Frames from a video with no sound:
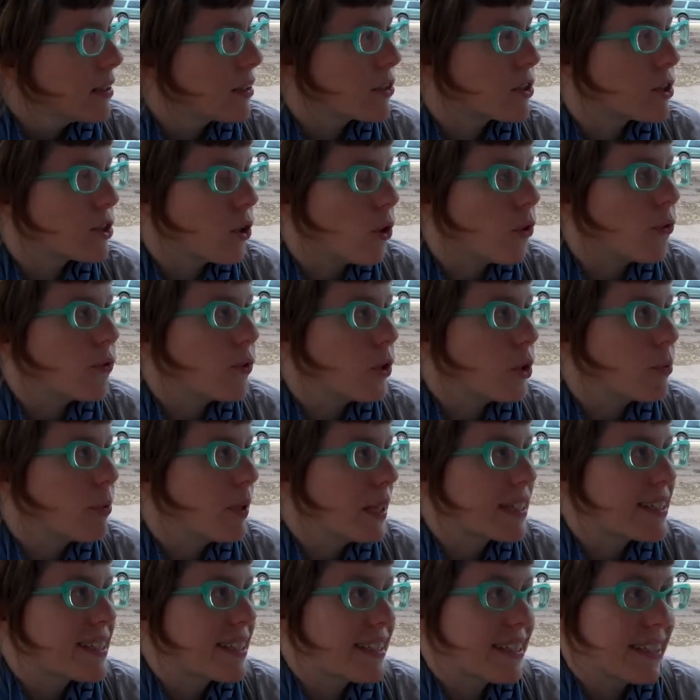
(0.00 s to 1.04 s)
there's so few
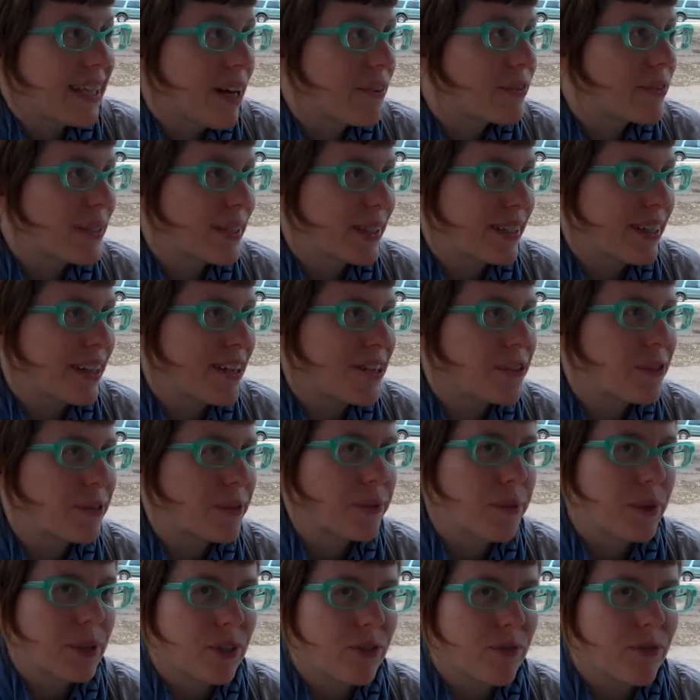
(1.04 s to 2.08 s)
places left in the country
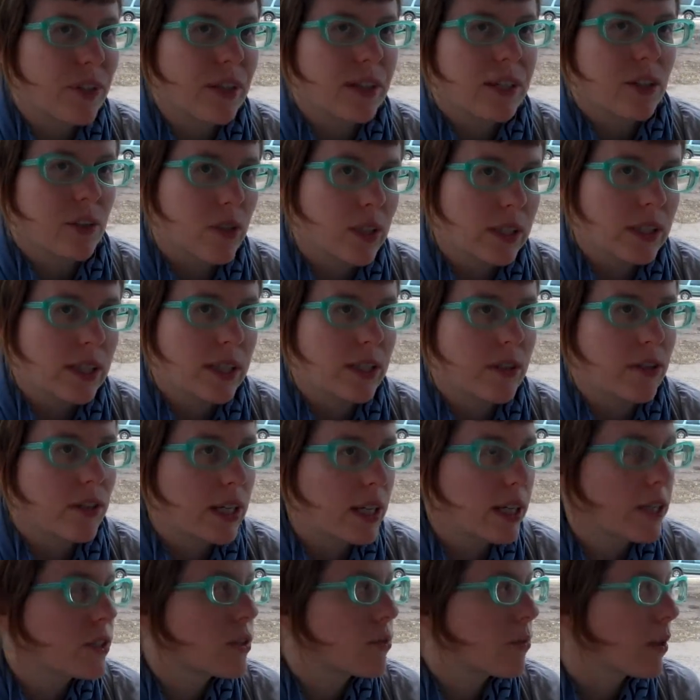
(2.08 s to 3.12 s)
where you feel like you can let your
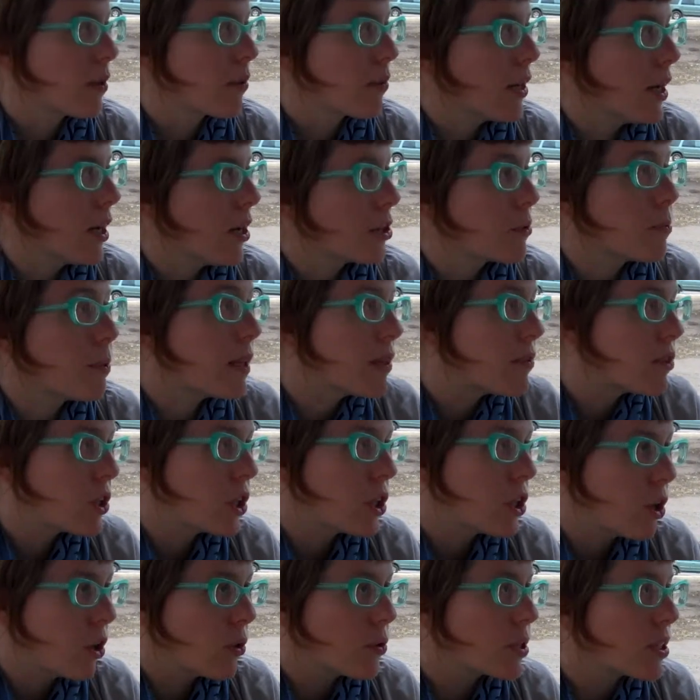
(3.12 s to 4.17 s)
kids run around. But if
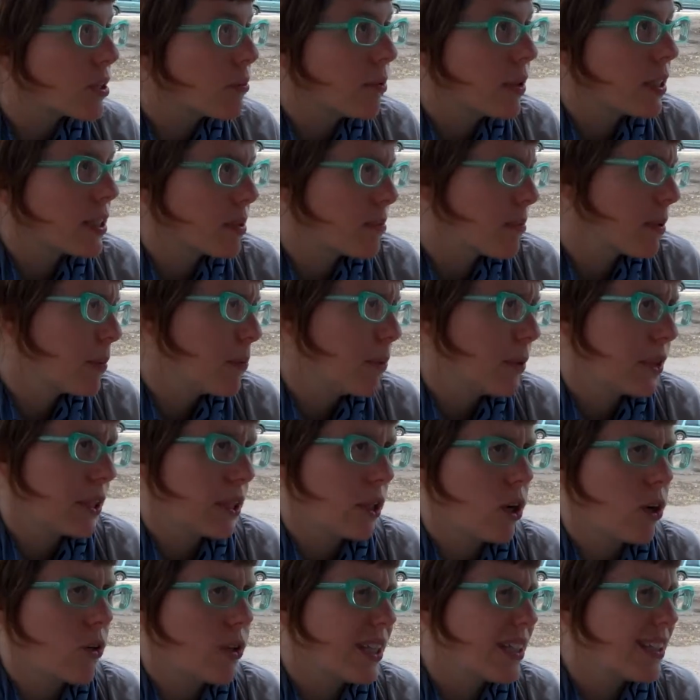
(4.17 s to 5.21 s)
she goes someplace and people
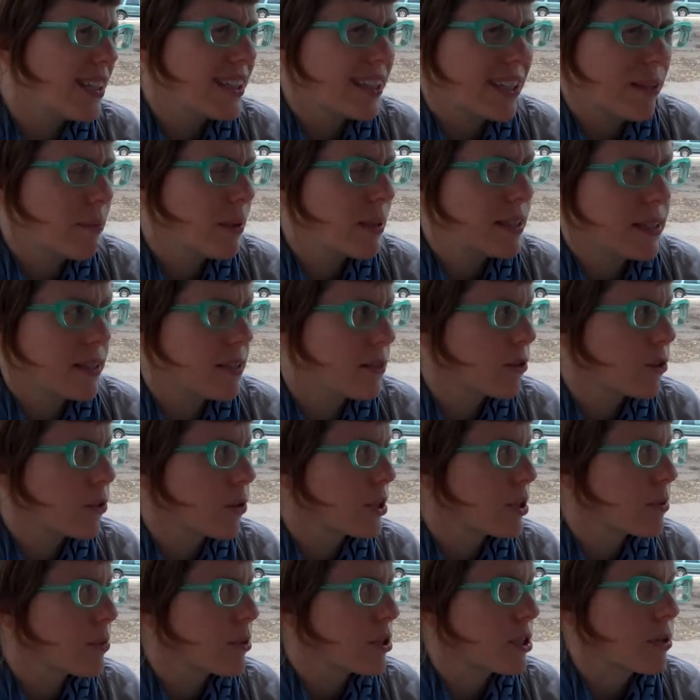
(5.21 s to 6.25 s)
think, oh, that's not someplace
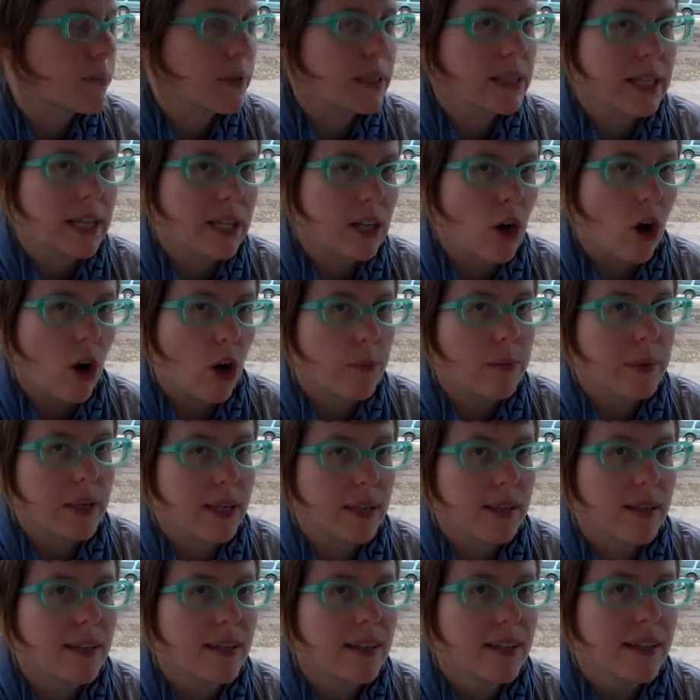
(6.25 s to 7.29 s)
Isadora's supposed to be, they call
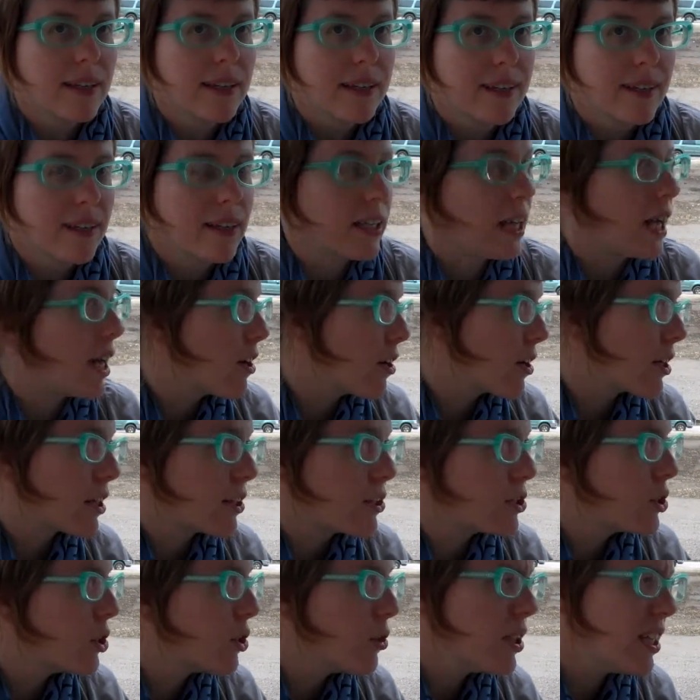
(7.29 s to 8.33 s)
me. Like,
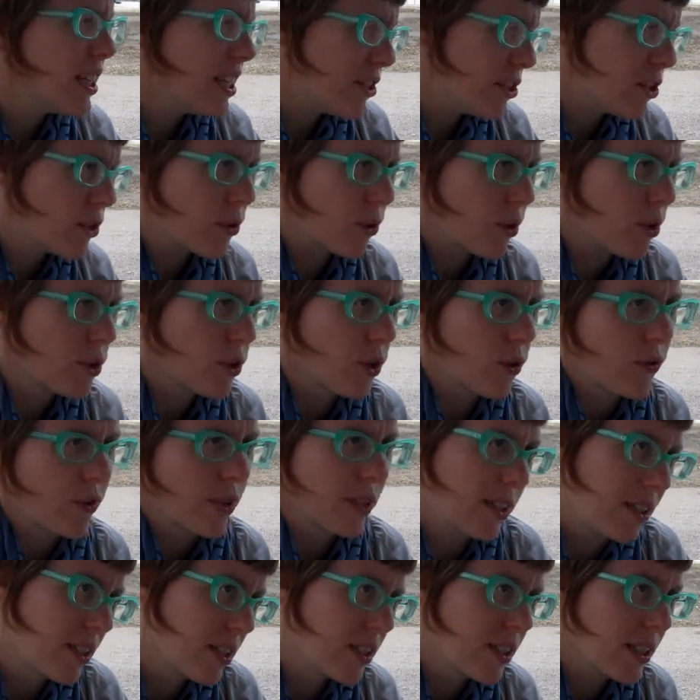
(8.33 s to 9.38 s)
Erica, do you know that Isadora's over
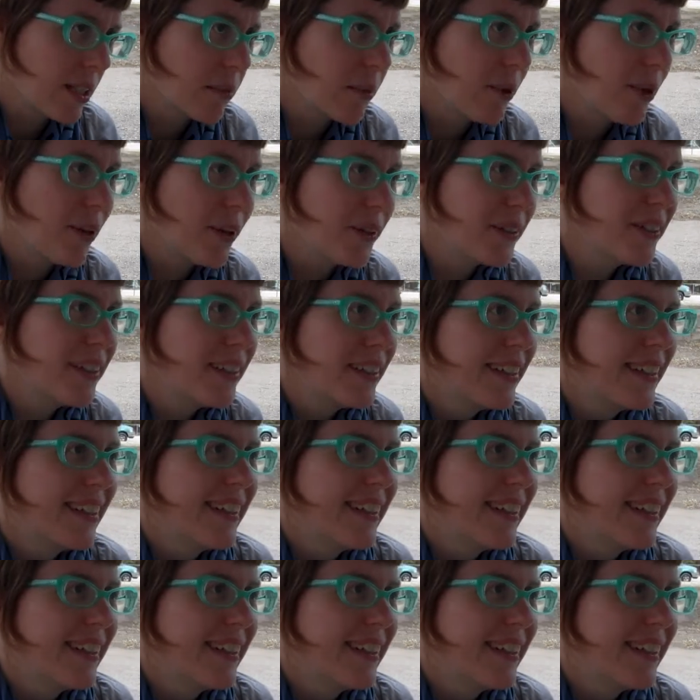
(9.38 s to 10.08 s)
at the gazebo?